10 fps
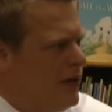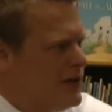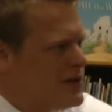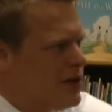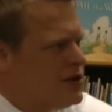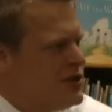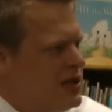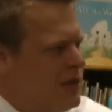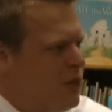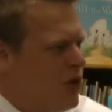discussion
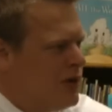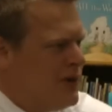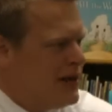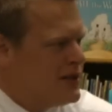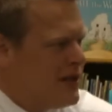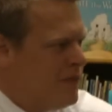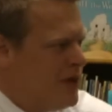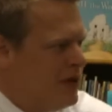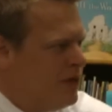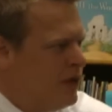at the board meetings have
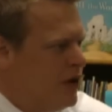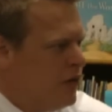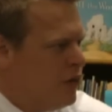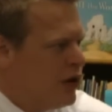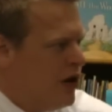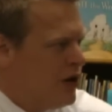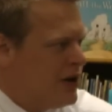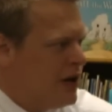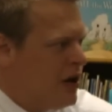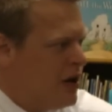been
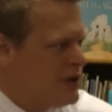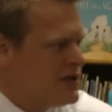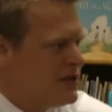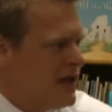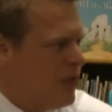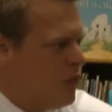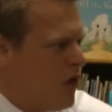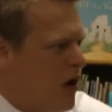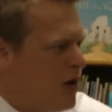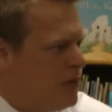regarding cuts that
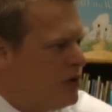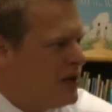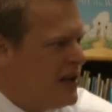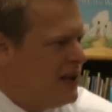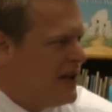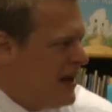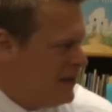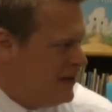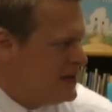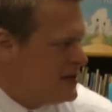are planned
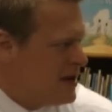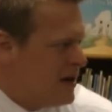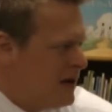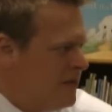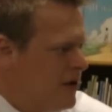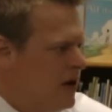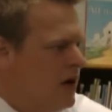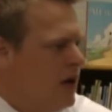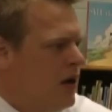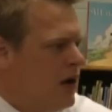at this time.
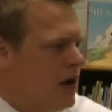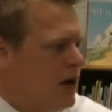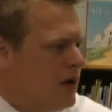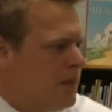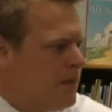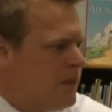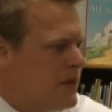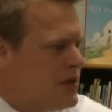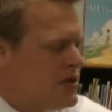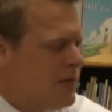
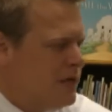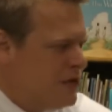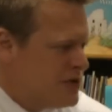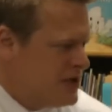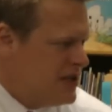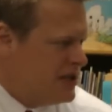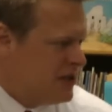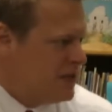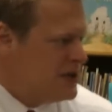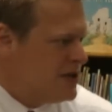Some of those
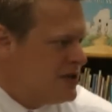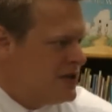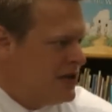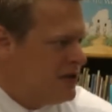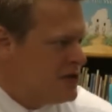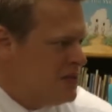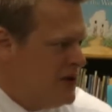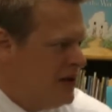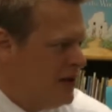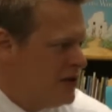teaching positions that they're
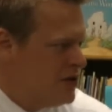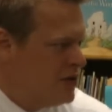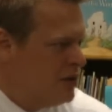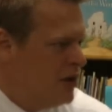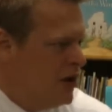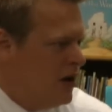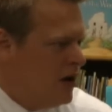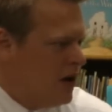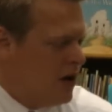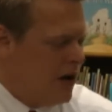speaking to
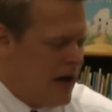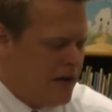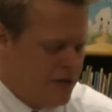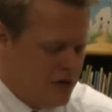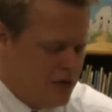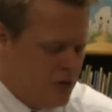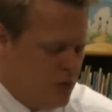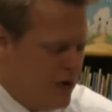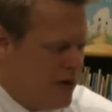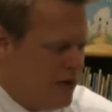have to do
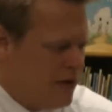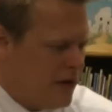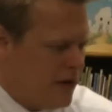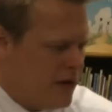with